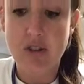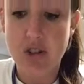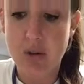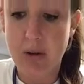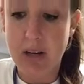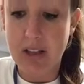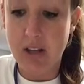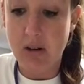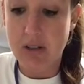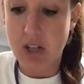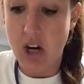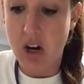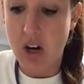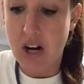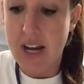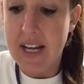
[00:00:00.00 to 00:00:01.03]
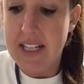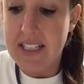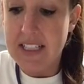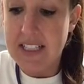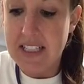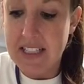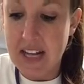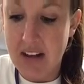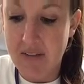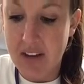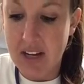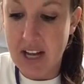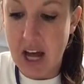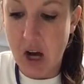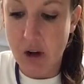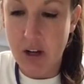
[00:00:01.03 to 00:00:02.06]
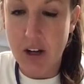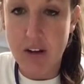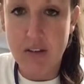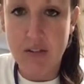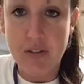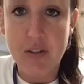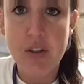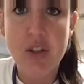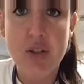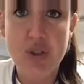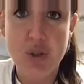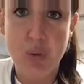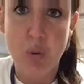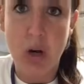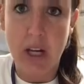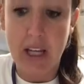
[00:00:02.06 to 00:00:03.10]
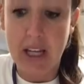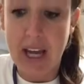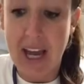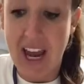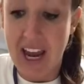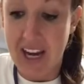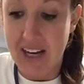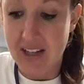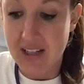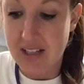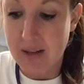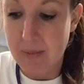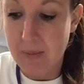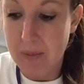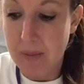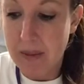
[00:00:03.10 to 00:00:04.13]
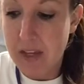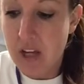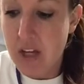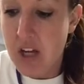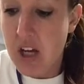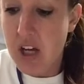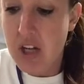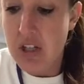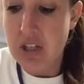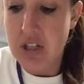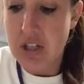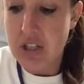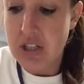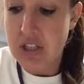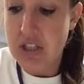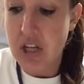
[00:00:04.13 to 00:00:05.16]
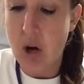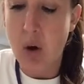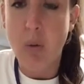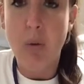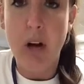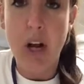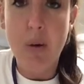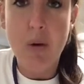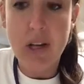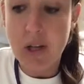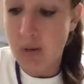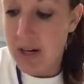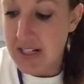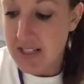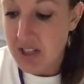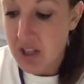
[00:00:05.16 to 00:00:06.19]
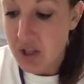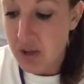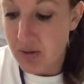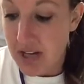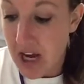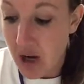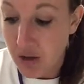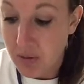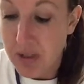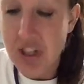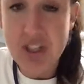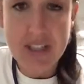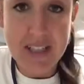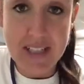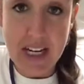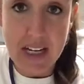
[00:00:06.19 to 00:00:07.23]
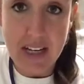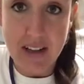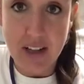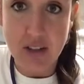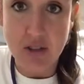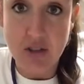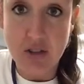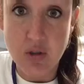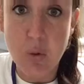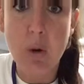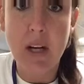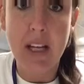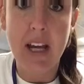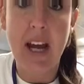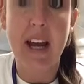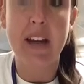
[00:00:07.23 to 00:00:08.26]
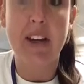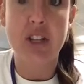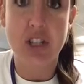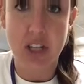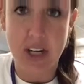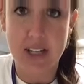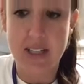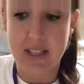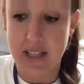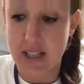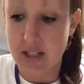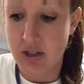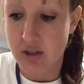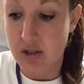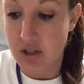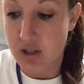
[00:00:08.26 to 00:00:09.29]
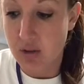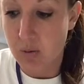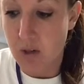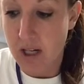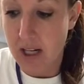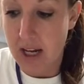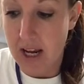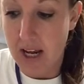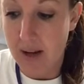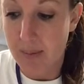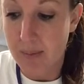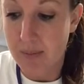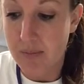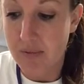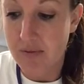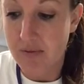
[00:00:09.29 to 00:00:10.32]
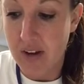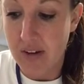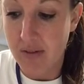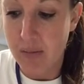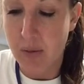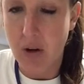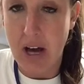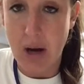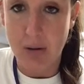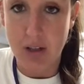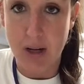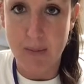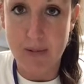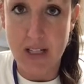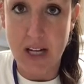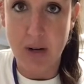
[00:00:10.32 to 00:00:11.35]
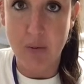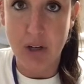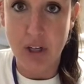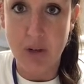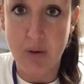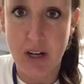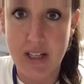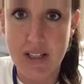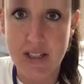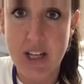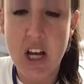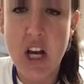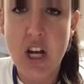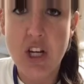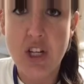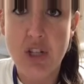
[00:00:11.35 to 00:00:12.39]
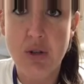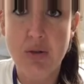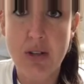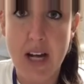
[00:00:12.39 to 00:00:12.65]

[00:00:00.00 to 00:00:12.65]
doing those are 7 out of 28. So what I want you guys to do now is we just decided that there's 28 chances. There's 28 favorable outcomes. I want you guys to